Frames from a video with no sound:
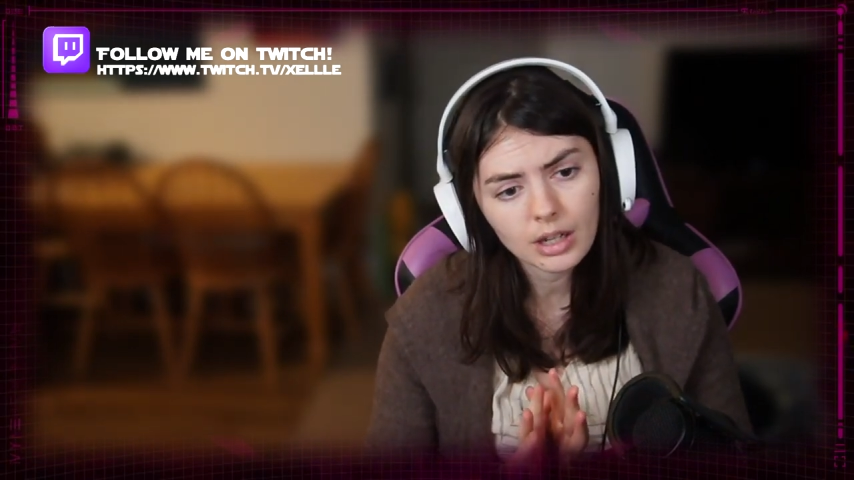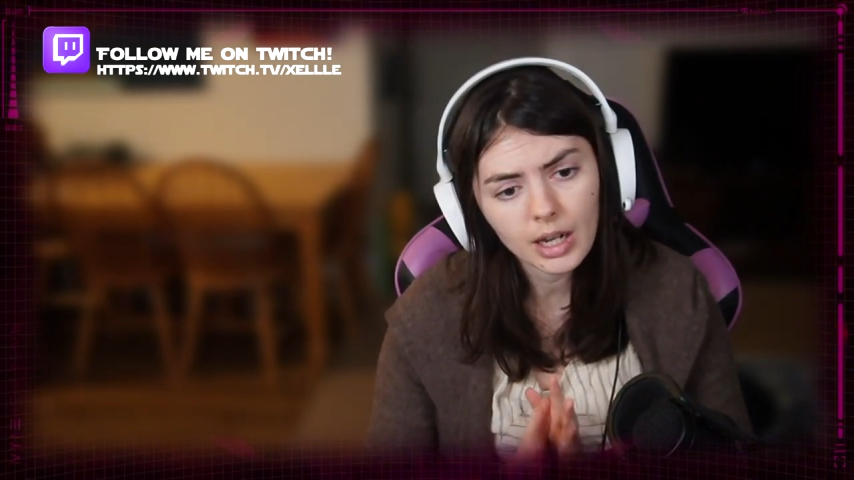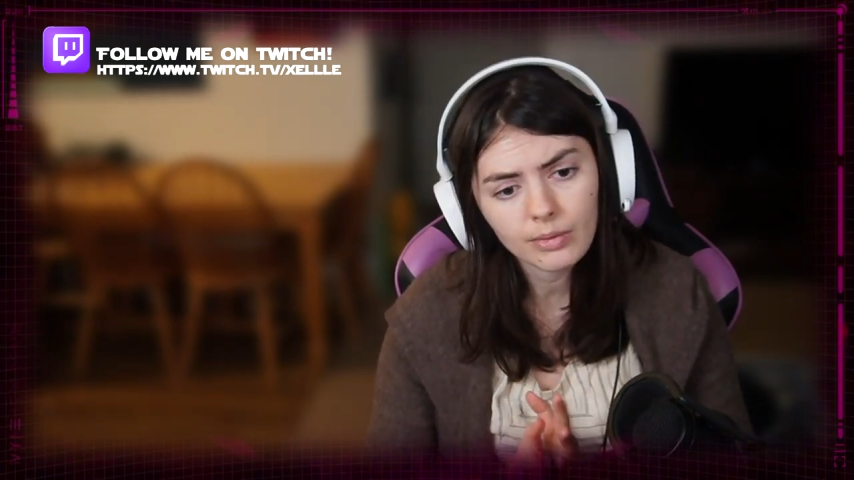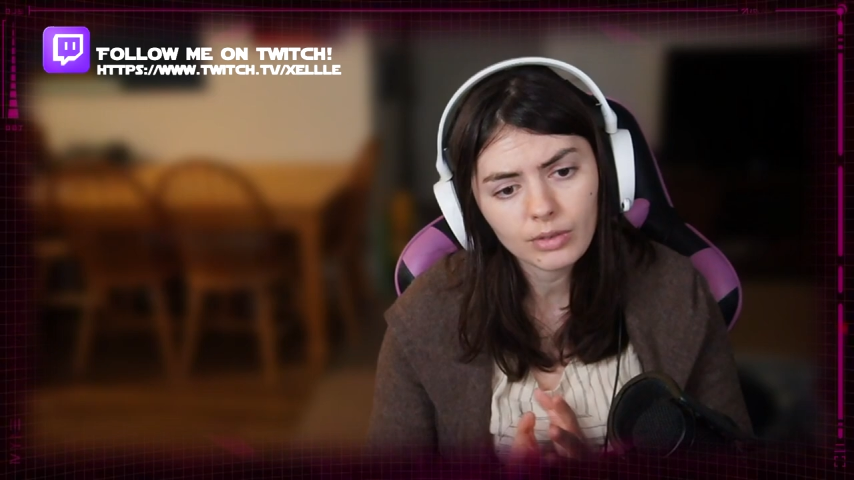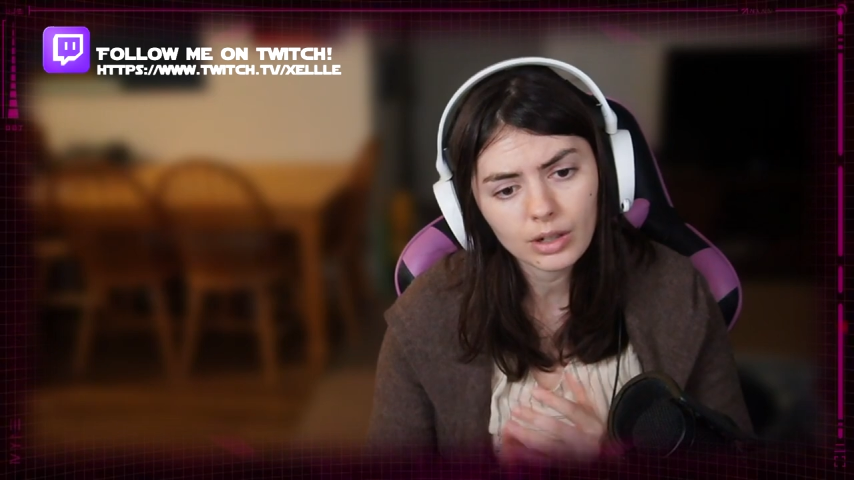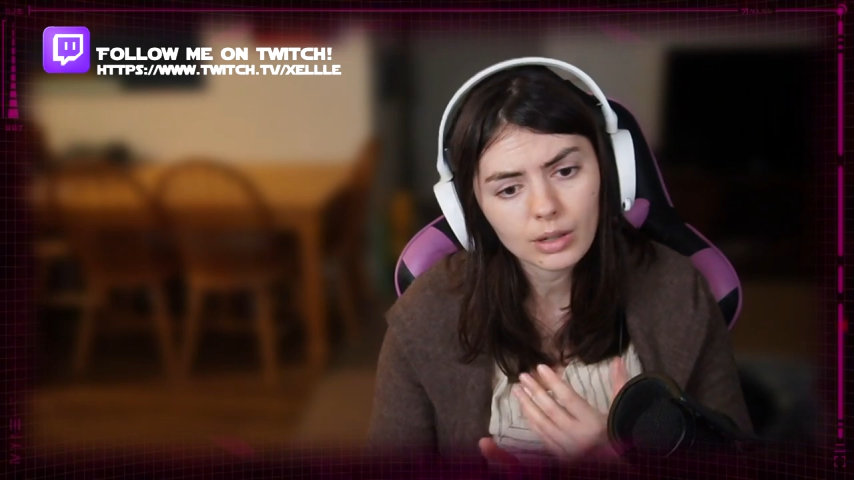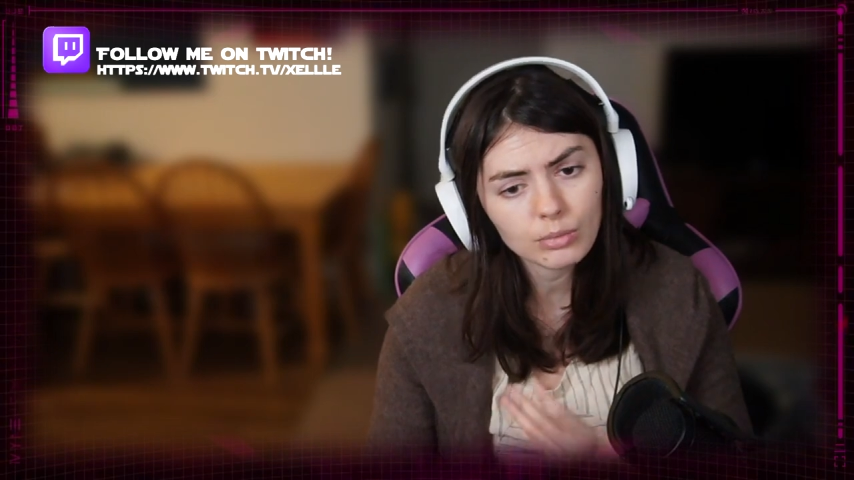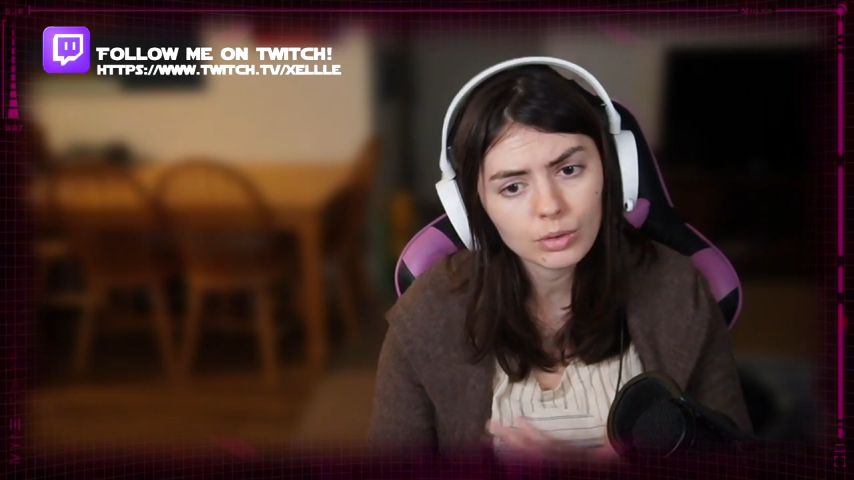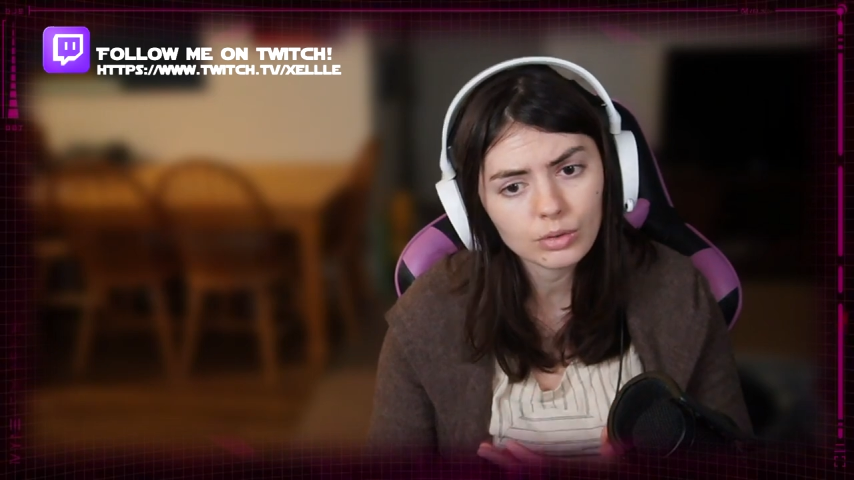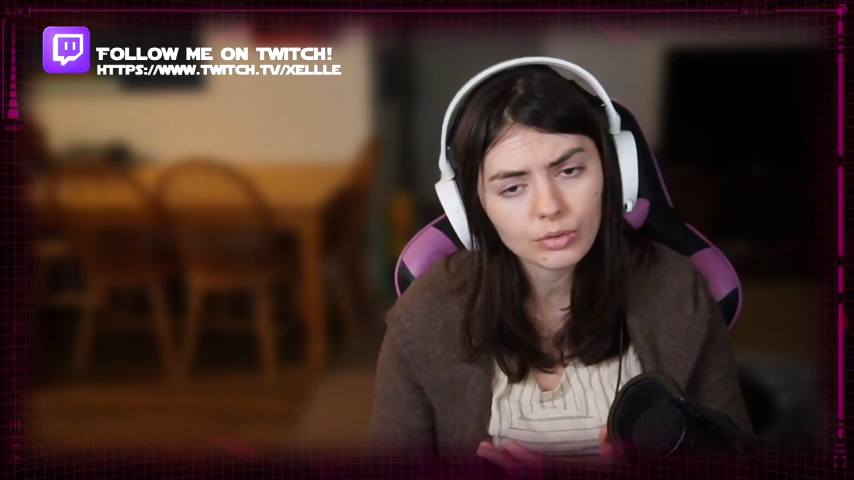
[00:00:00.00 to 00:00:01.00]
I'm very
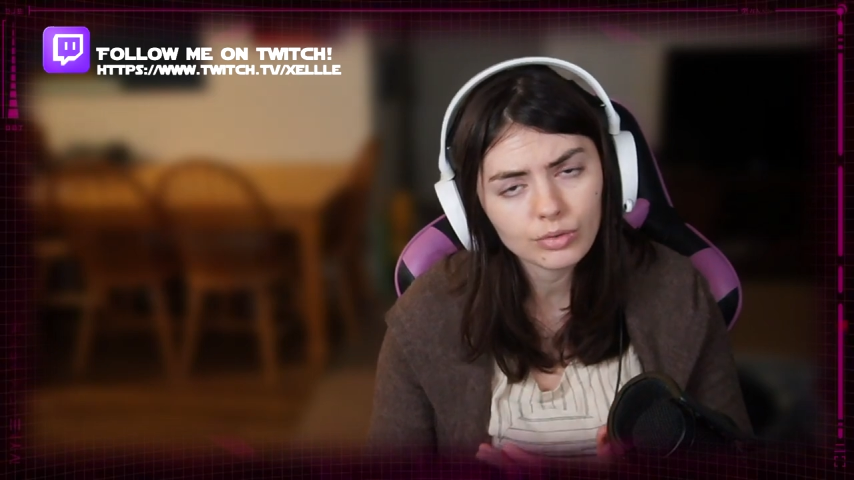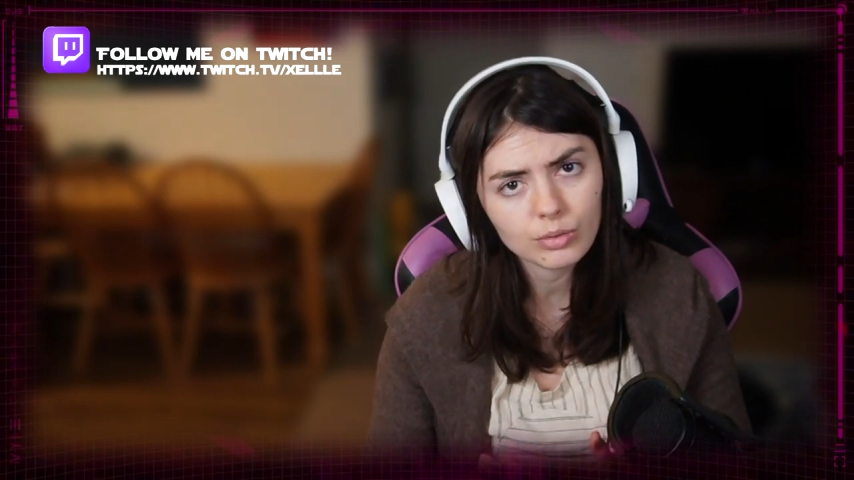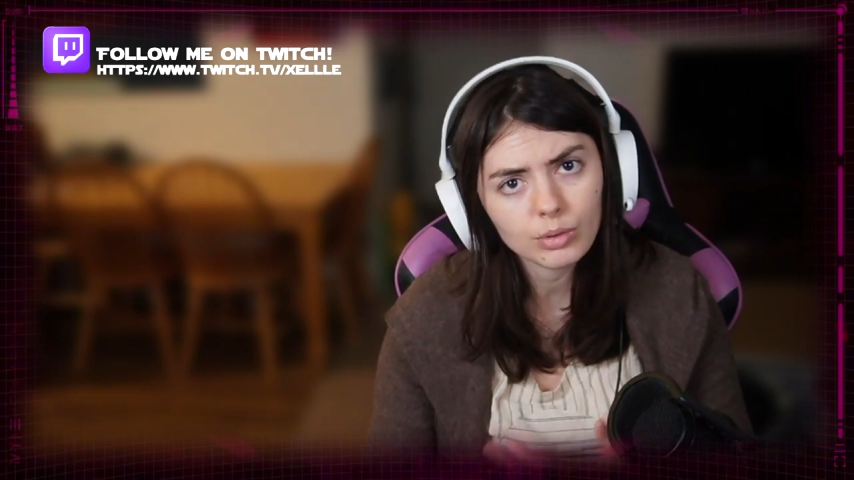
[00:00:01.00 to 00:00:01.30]
moved